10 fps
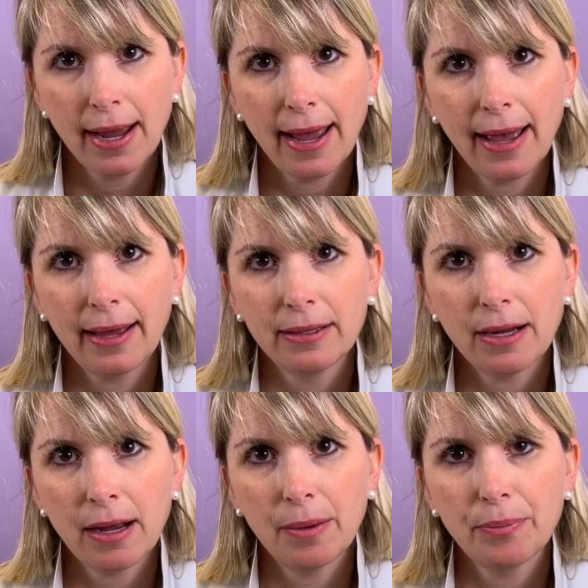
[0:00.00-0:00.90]

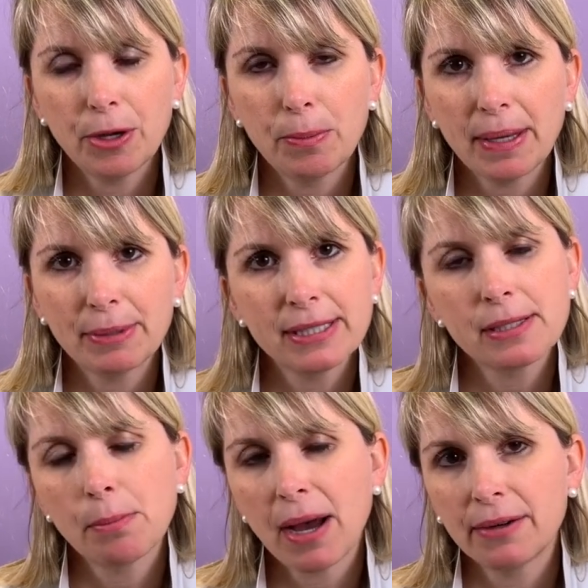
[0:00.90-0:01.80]
and there may be
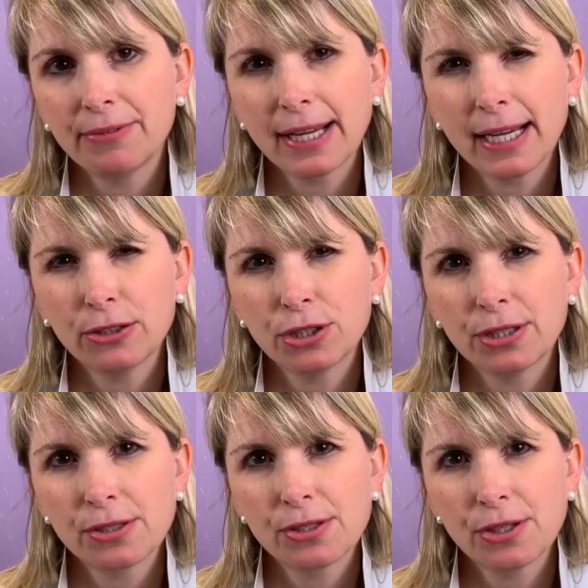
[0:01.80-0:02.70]
some
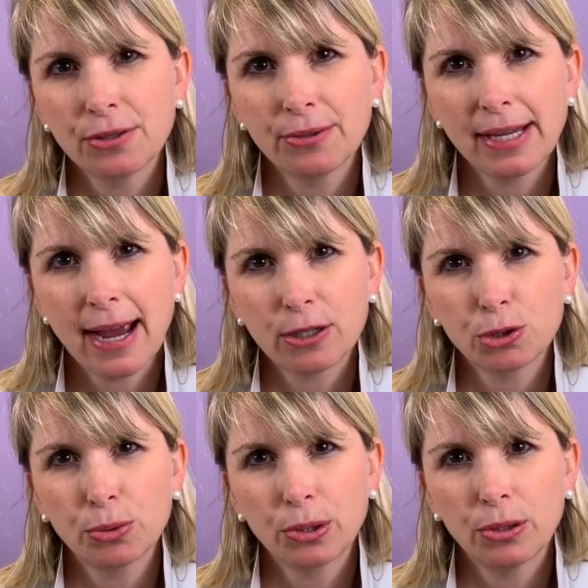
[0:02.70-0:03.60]
modifications to the
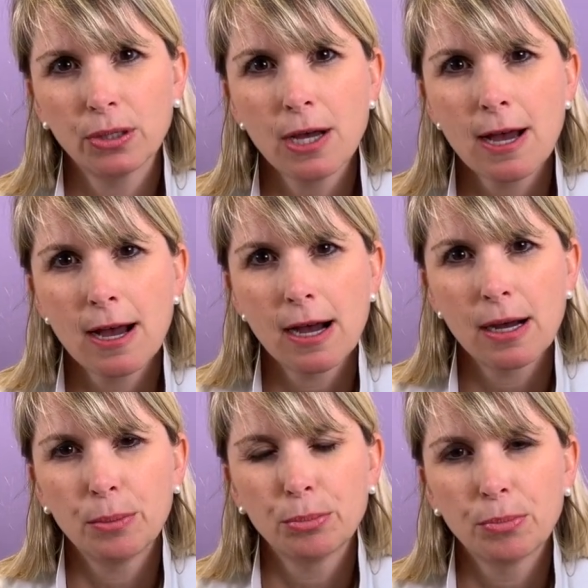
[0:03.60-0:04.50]
actual
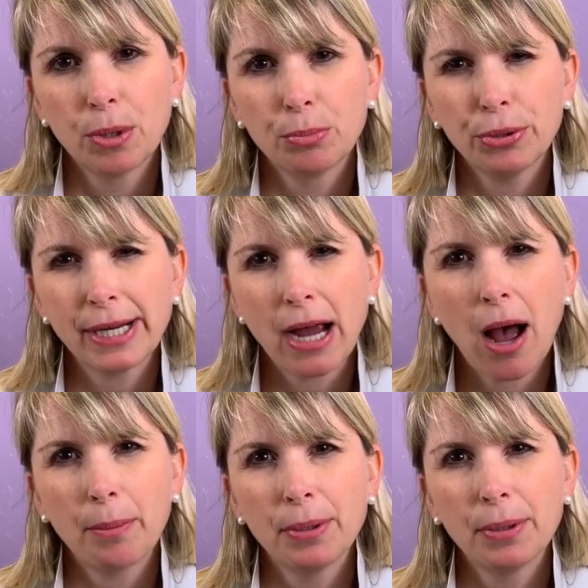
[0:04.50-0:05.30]
pre-op